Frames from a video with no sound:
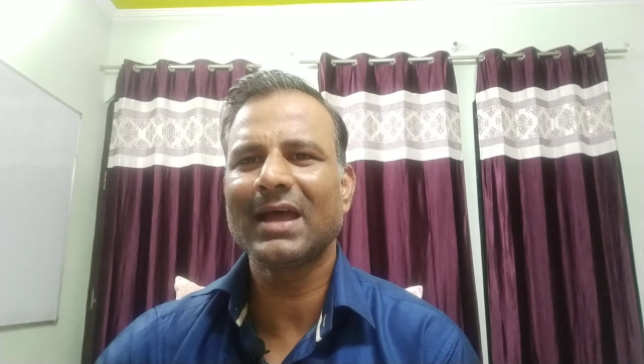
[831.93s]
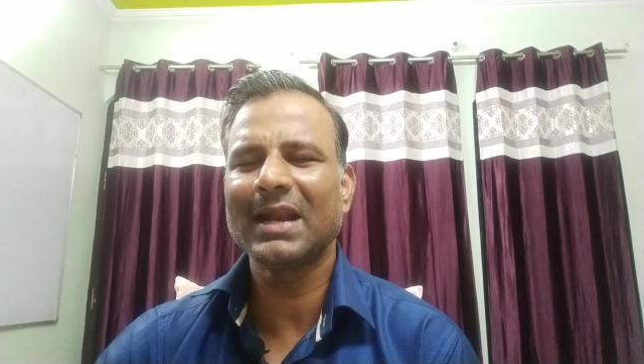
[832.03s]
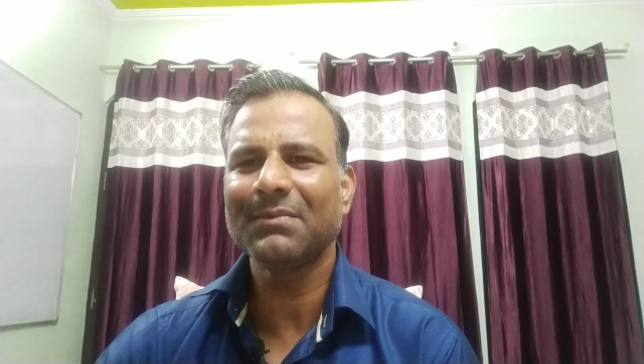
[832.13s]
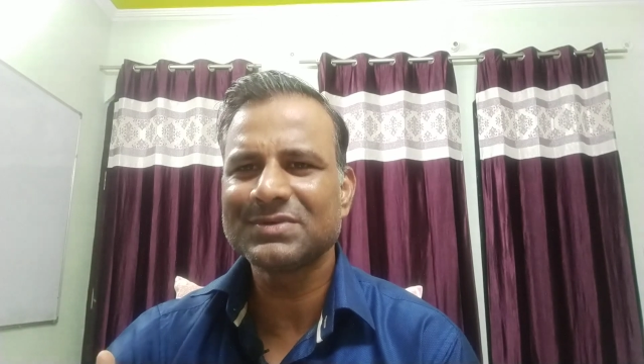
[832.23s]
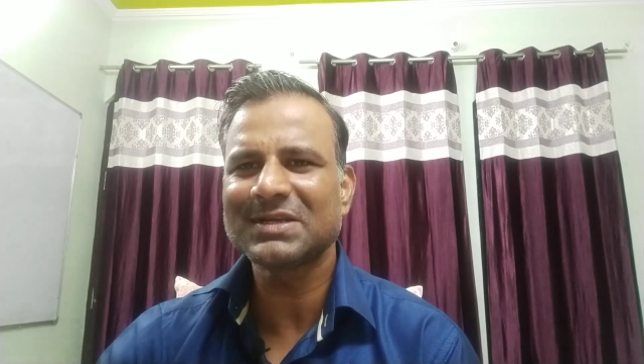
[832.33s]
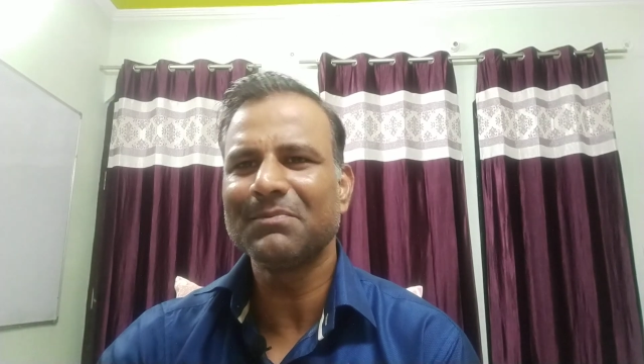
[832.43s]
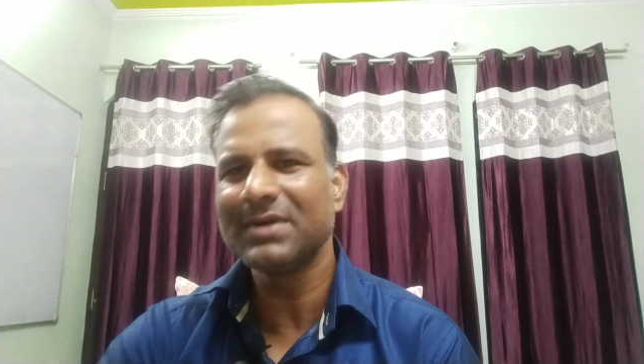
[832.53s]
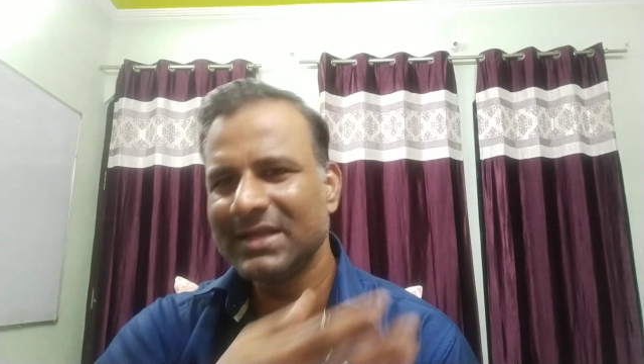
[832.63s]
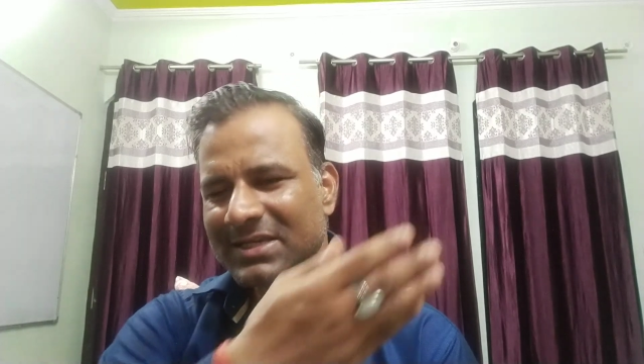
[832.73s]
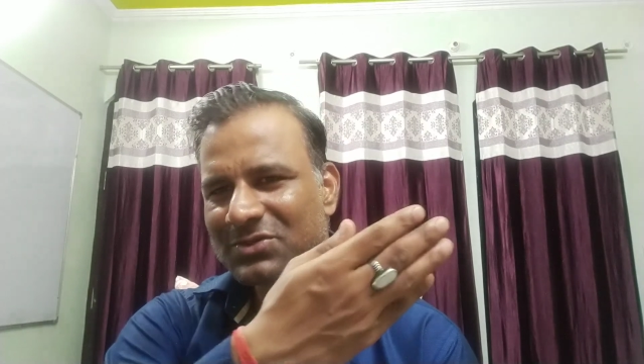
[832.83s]
And
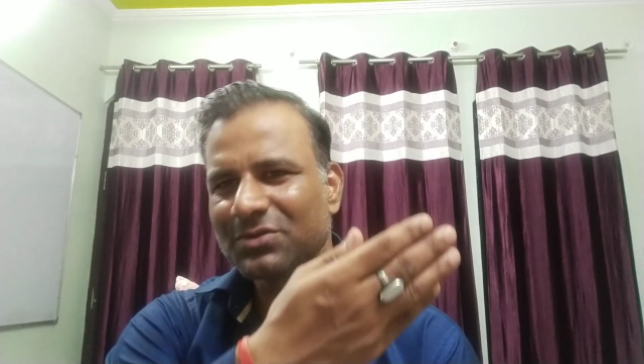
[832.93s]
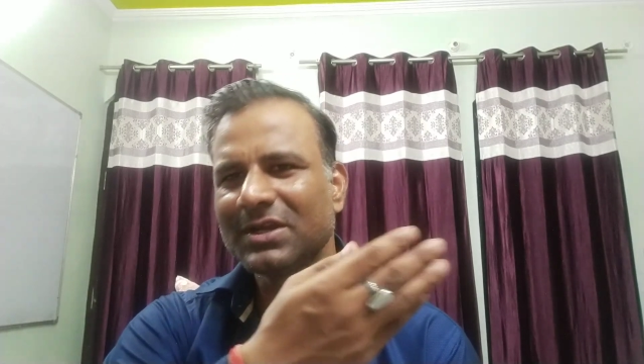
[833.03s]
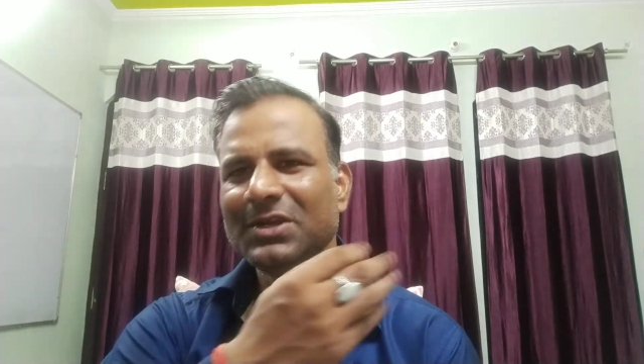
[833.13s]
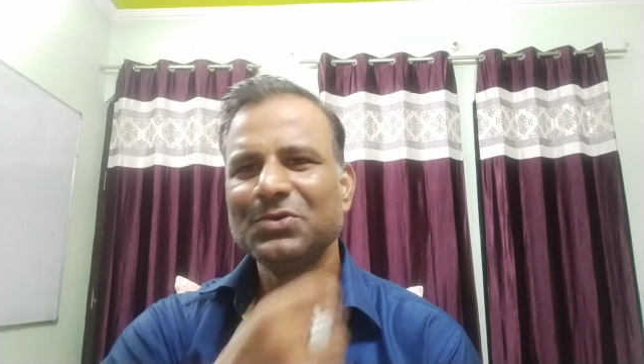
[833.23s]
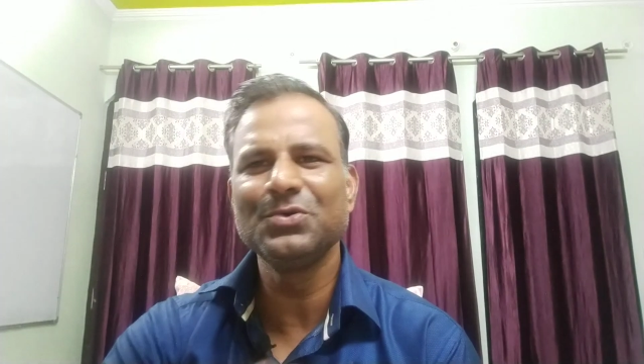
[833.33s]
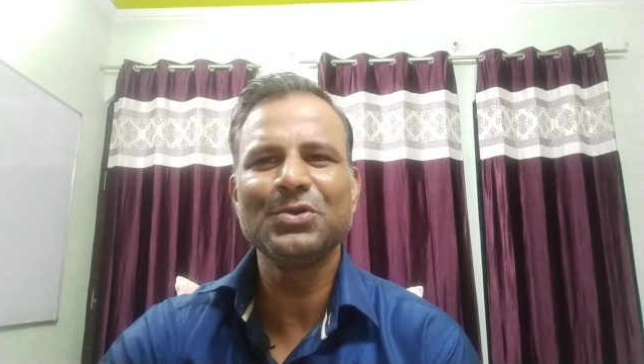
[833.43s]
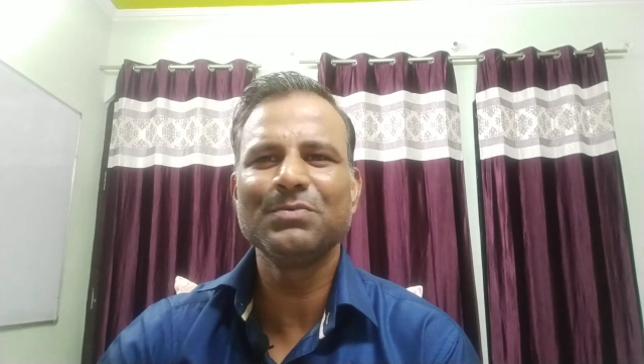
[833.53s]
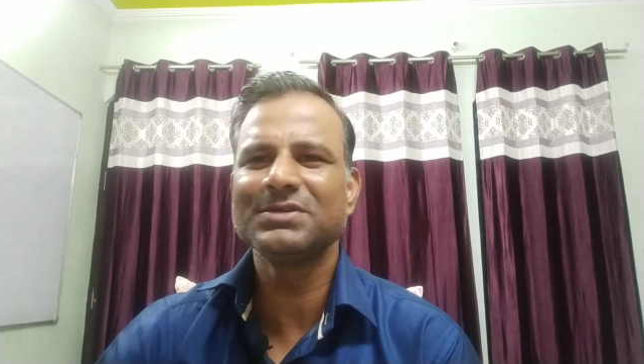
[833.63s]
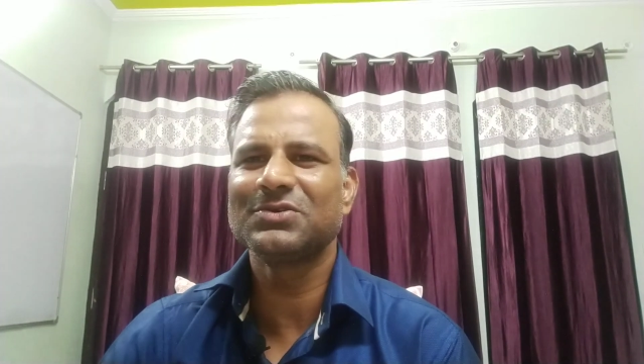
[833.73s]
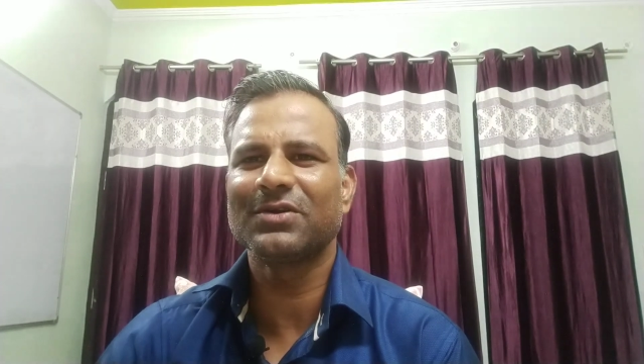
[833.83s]
somebody is on the
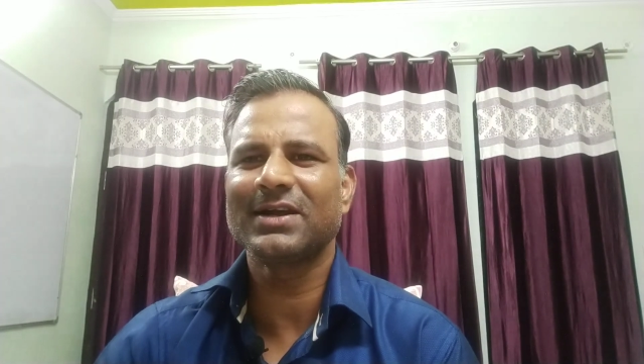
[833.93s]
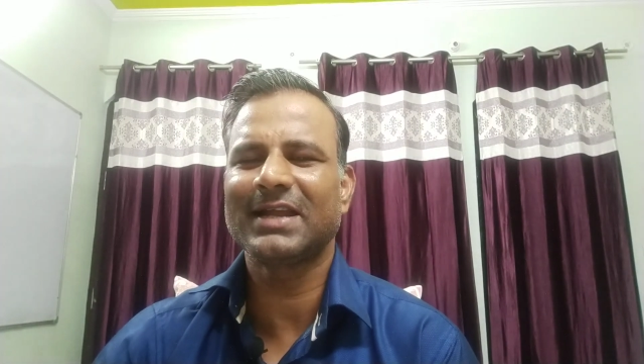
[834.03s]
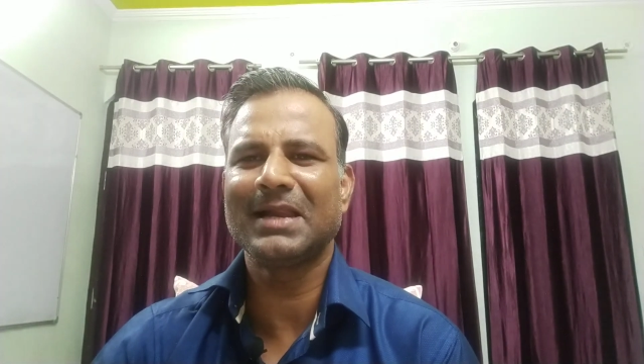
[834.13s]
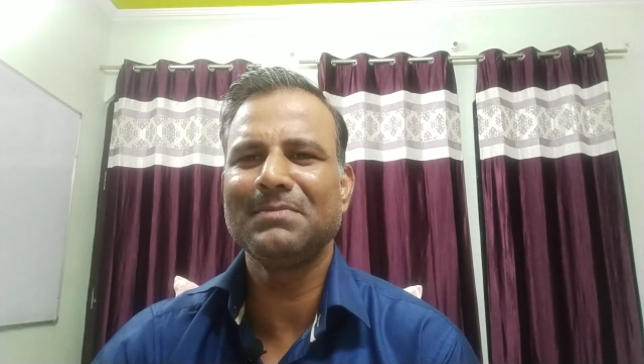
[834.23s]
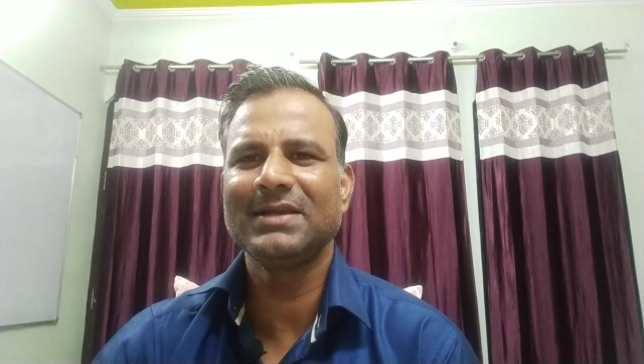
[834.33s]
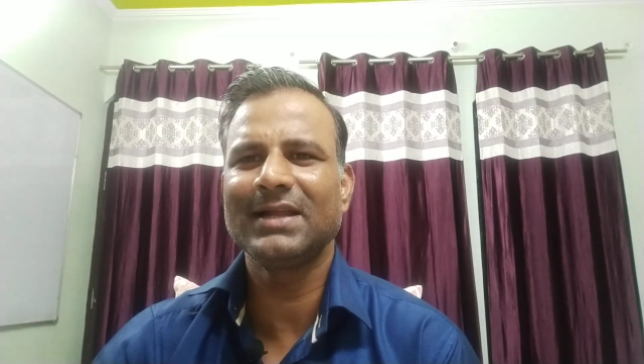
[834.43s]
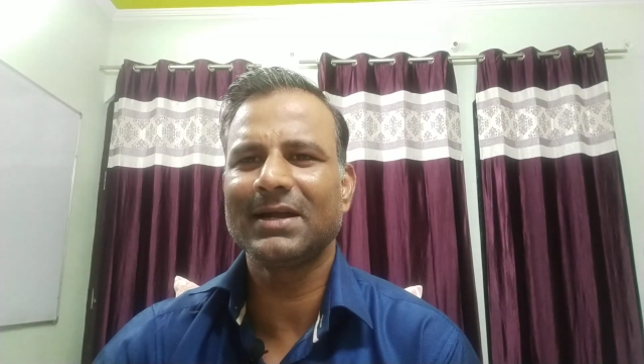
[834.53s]
YouTube is gonna tell me